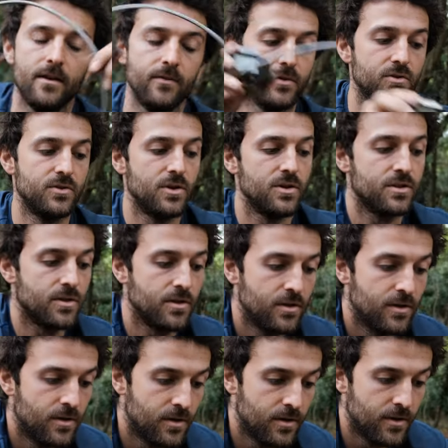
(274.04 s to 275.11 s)
you're just
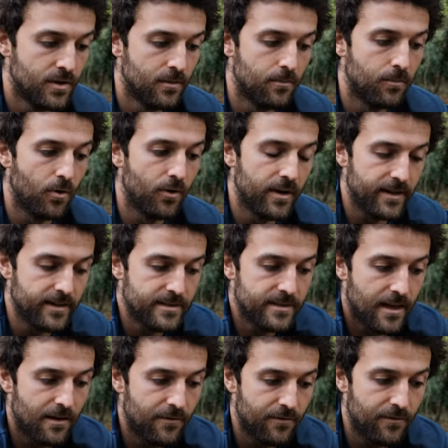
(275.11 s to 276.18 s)
boiling
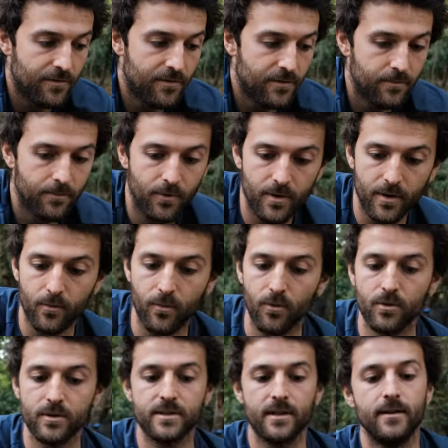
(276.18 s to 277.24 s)
stuff, boiling
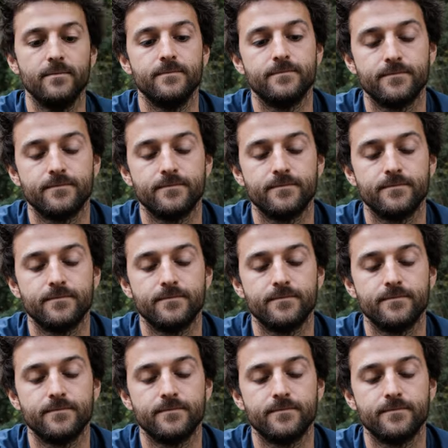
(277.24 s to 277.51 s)
water,